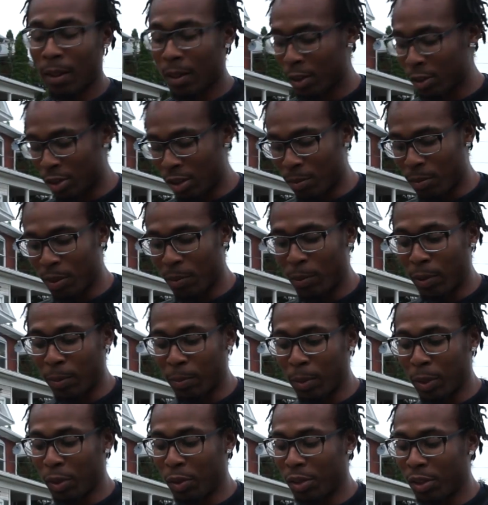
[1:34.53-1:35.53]
So I'm going to put
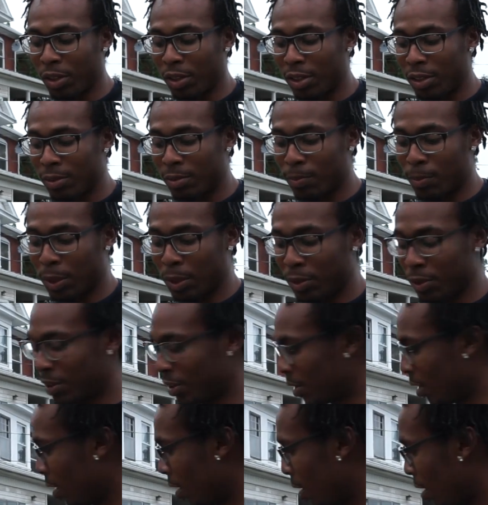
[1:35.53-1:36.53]
both of these
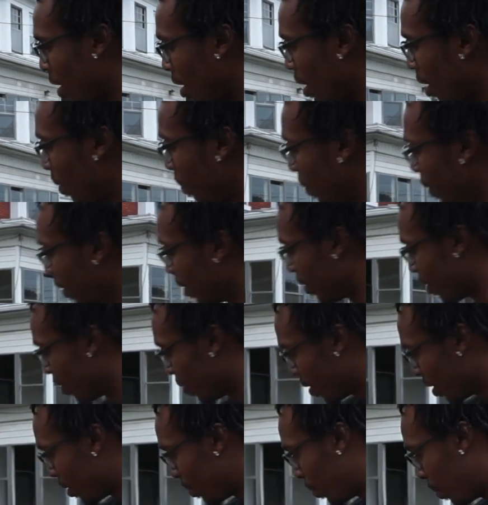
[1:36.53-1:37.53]
bolts up here on
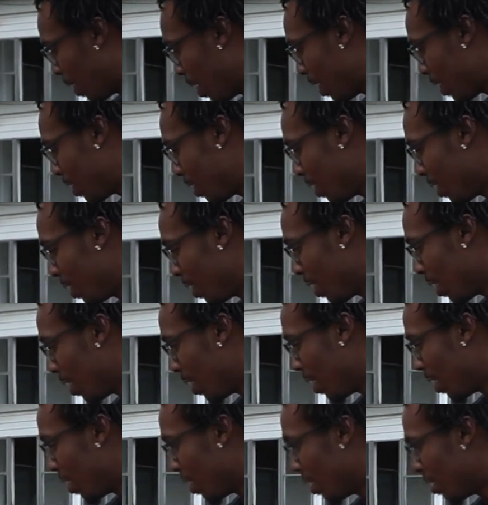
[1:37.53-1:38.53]
this plastic,
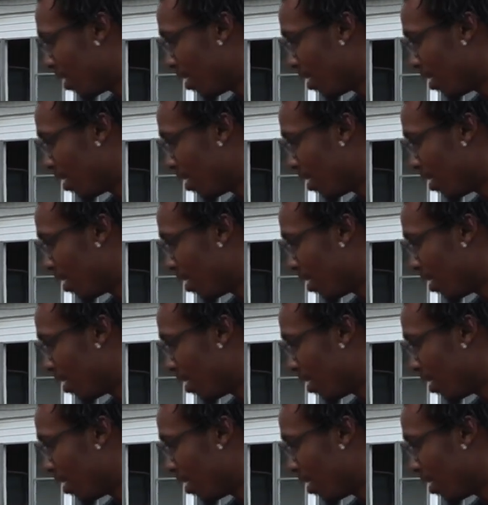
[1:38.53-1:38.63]
I